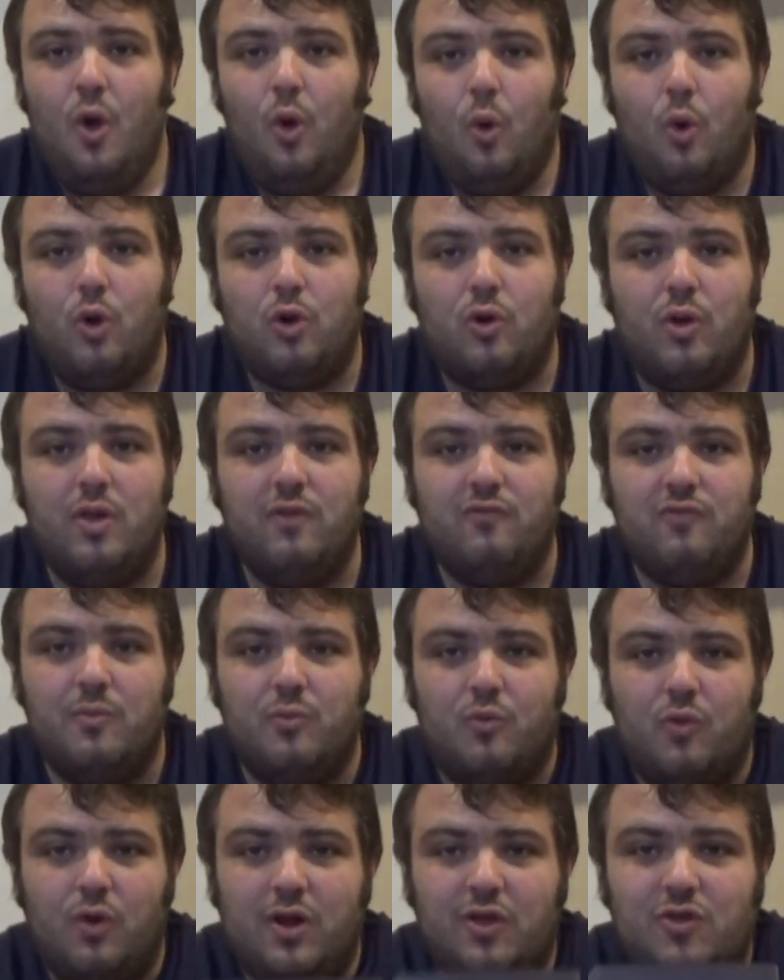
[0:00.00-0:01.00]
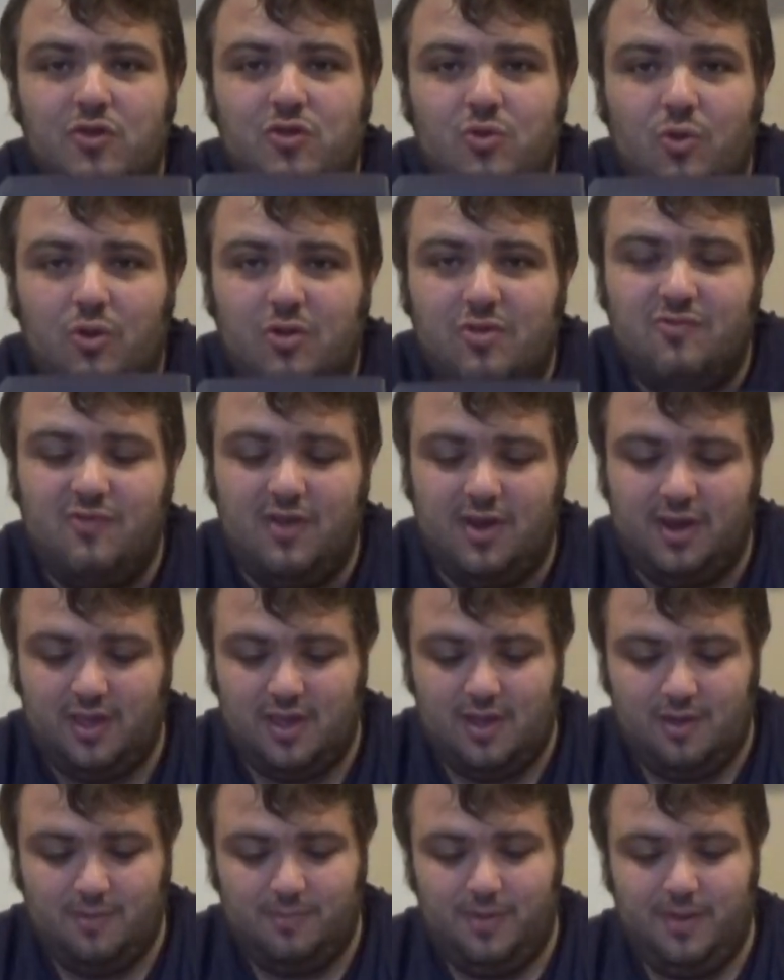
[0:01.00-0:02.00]
ordering from Critics' Choice
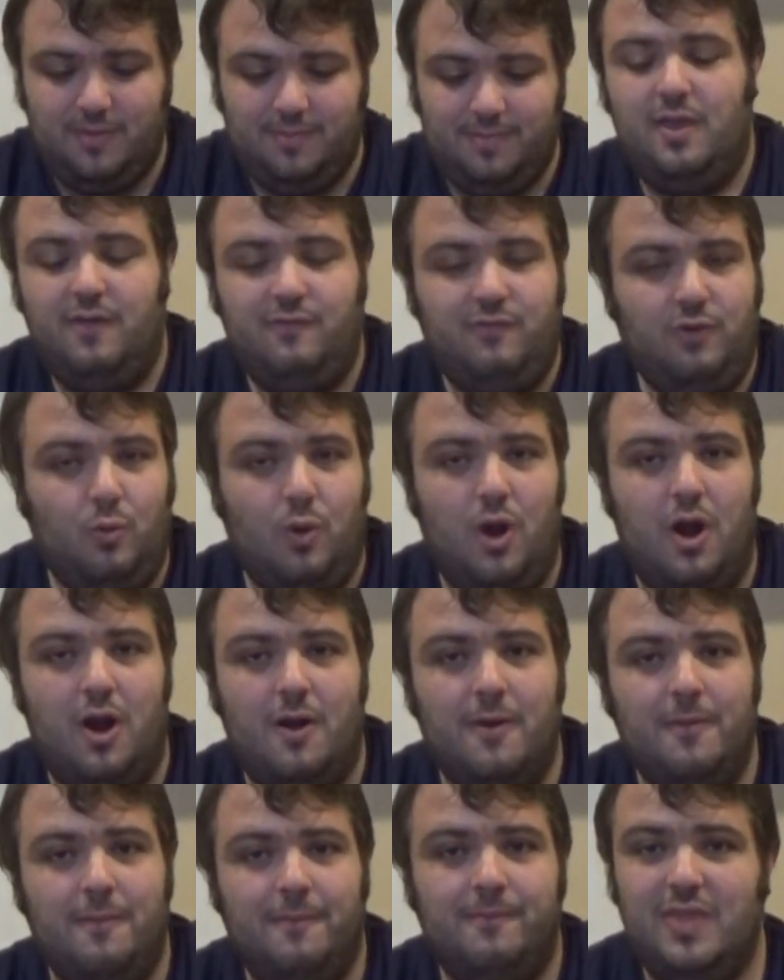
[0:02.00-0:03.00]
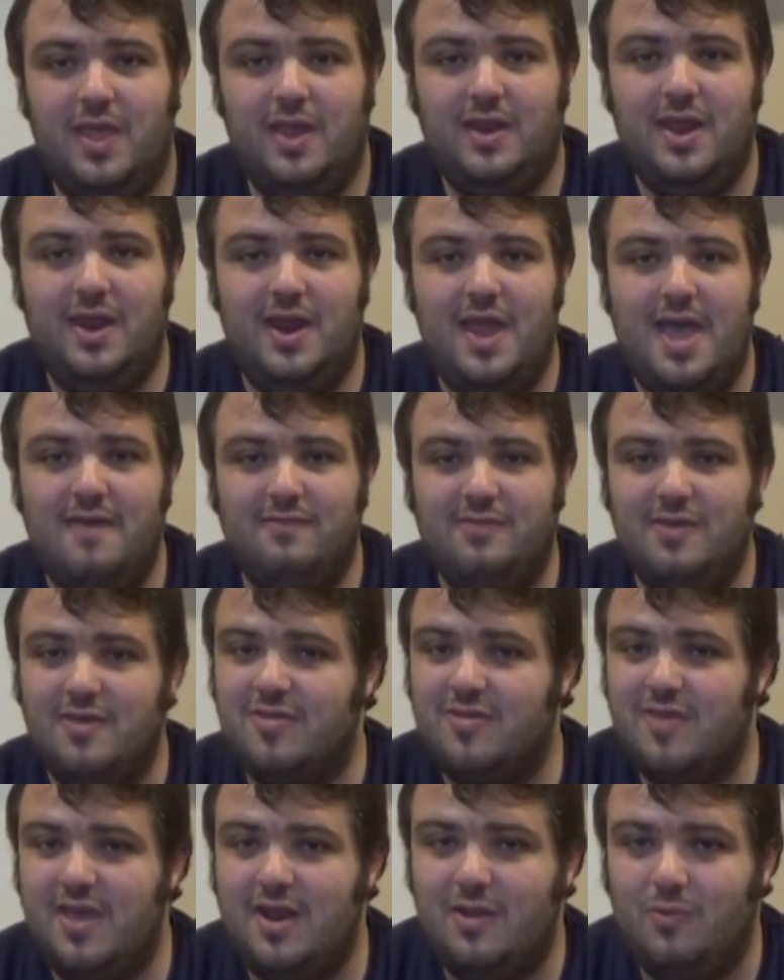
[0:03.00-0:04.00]
Video, but if you were, they did have
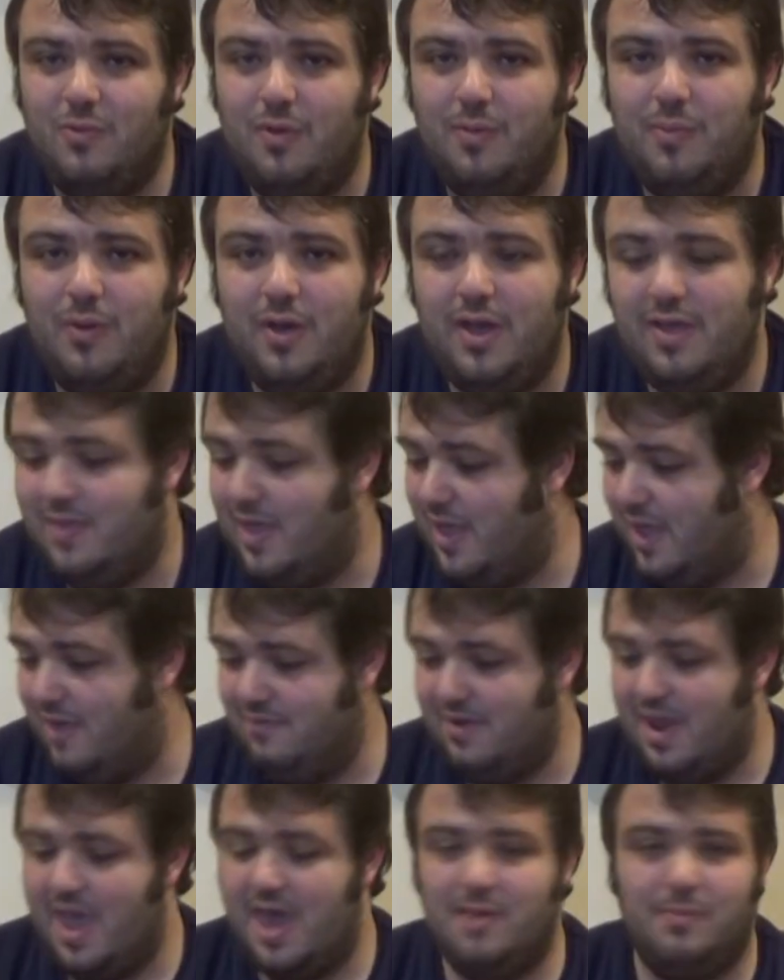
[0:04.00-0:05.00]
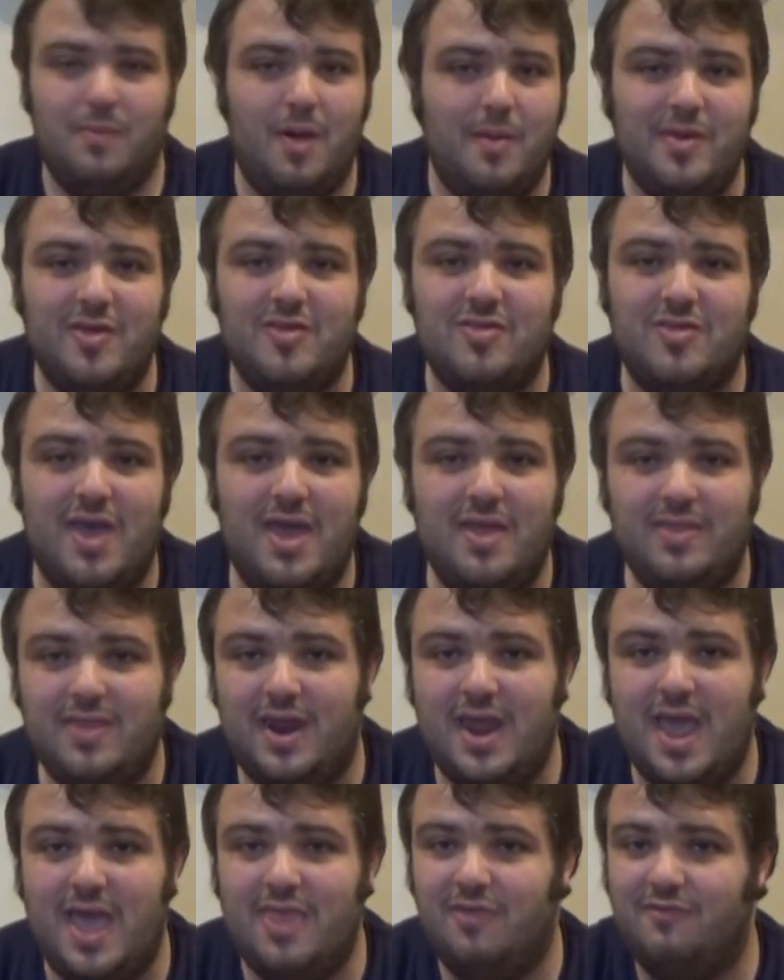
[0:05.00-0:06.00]
this set at one point, and they even had a mummy set
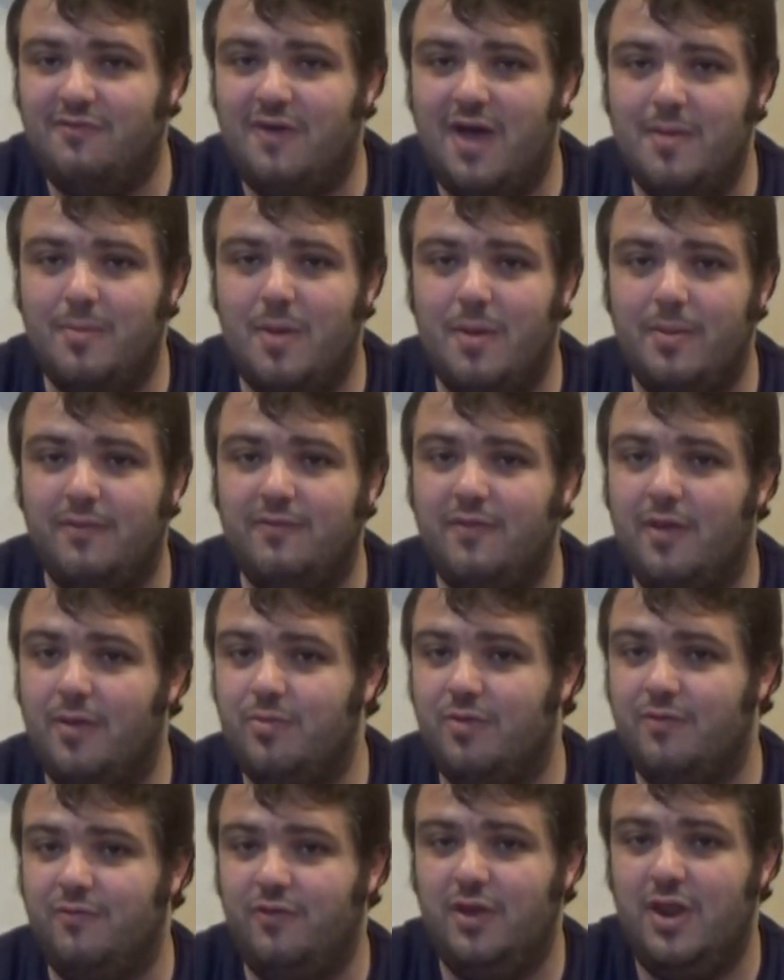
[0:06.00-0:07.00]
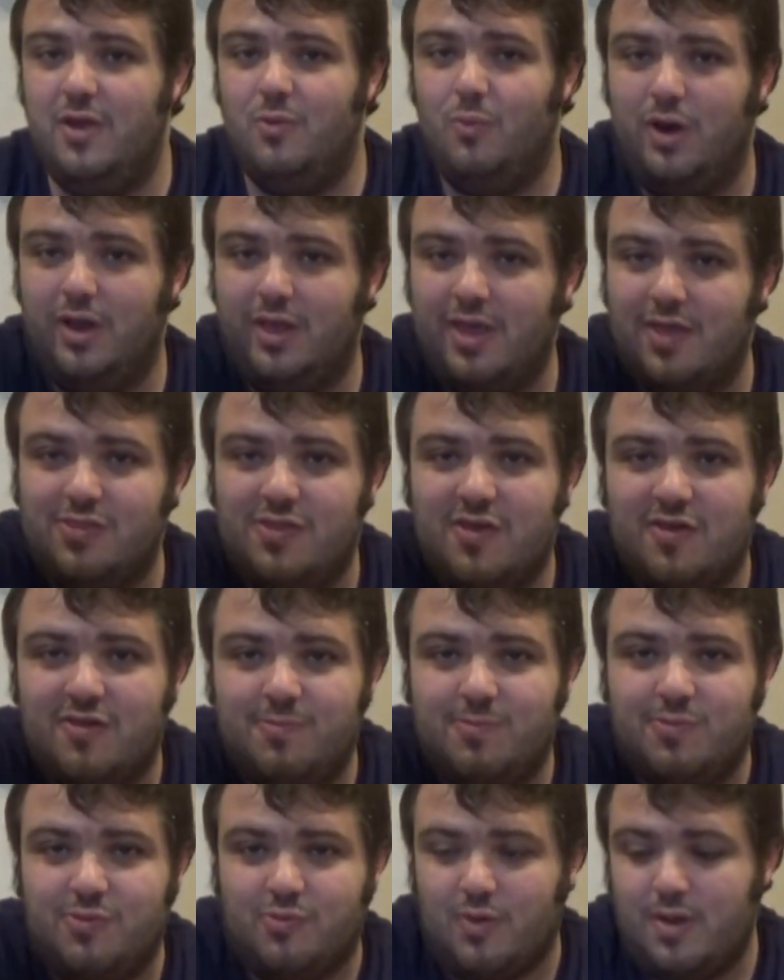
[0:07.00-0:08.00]
that had the 5 mummy films if you didn't want to get
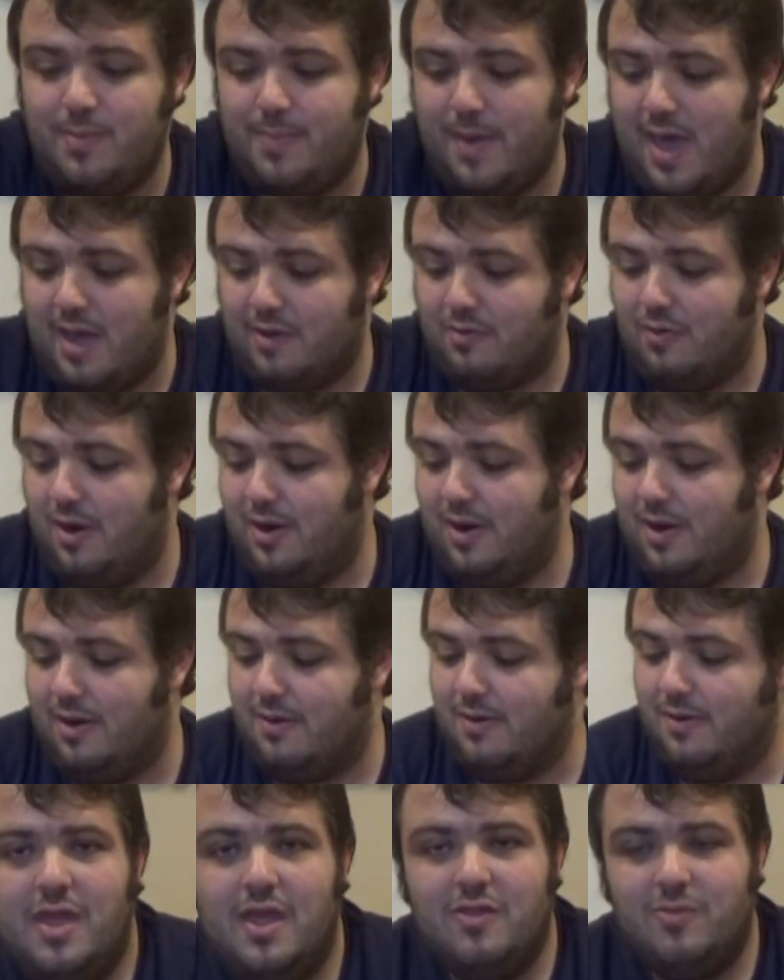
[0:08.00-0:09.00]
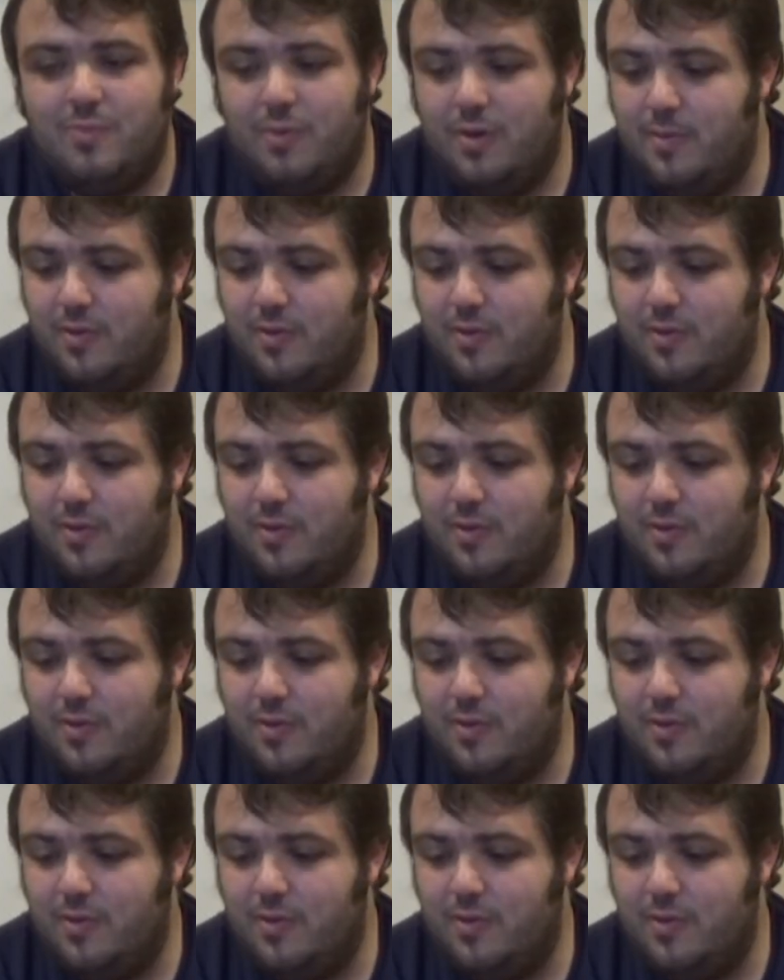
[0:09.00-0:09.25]
this 3-pack right here. That's pretty